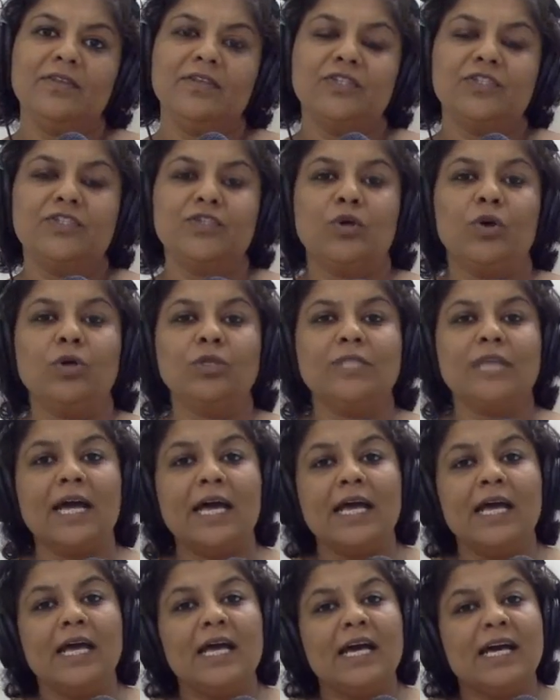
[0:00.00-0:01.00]
So
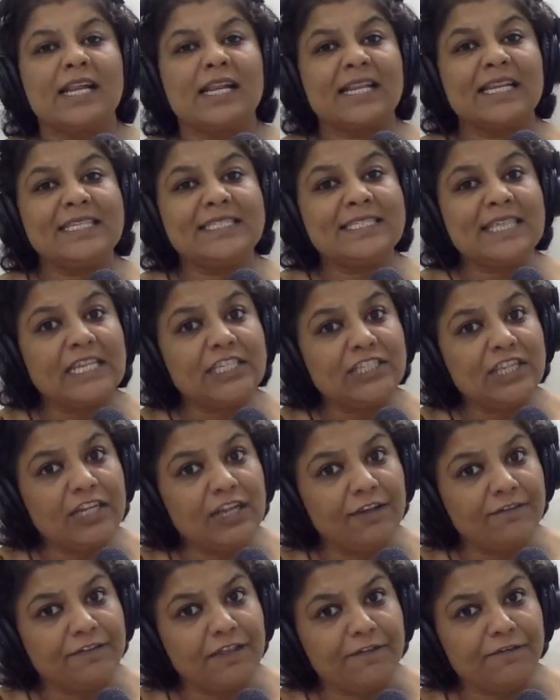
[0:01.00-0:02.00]
the recession
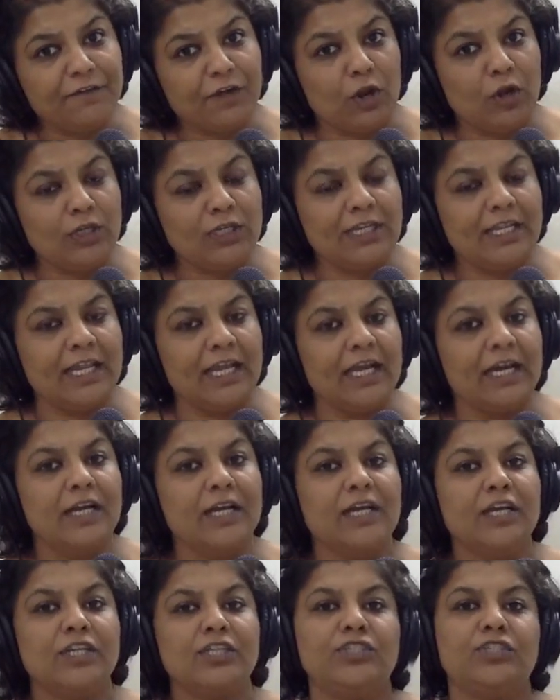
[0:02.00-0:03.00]
of the frontier
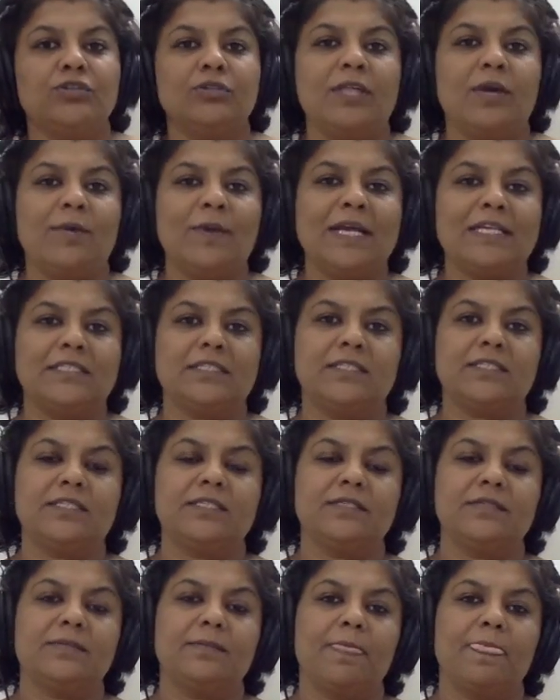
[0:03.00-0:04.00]
to the
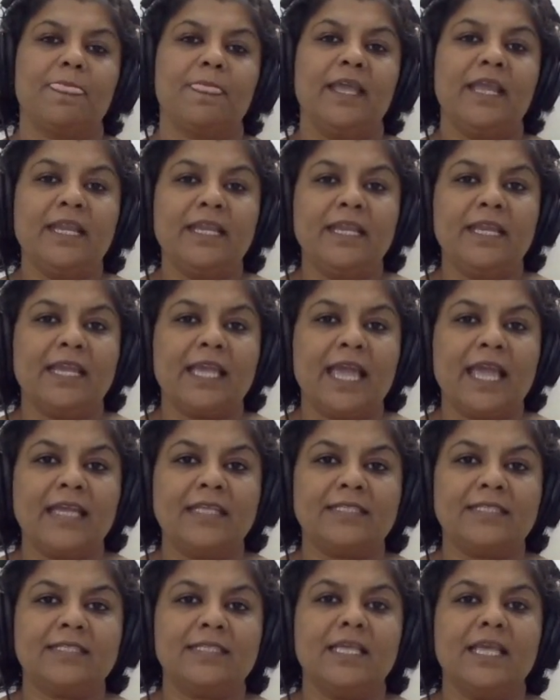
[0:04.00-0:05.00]
west
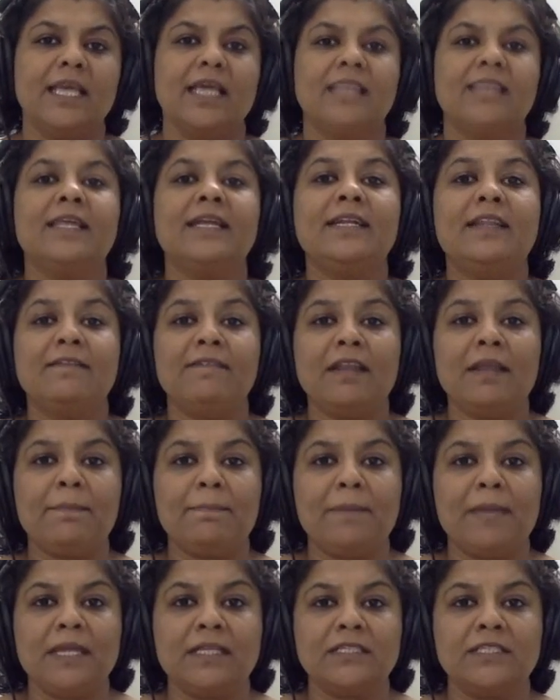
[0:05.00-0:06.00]
indicates the
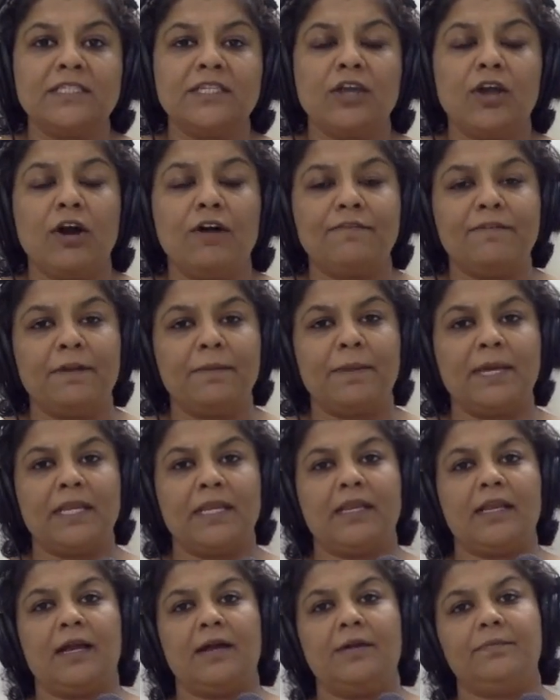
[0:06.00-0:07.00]
development of
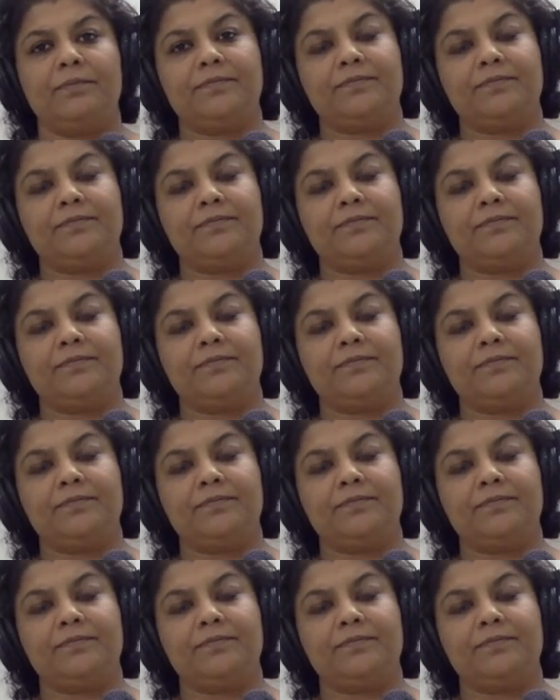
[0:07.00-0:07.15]
America.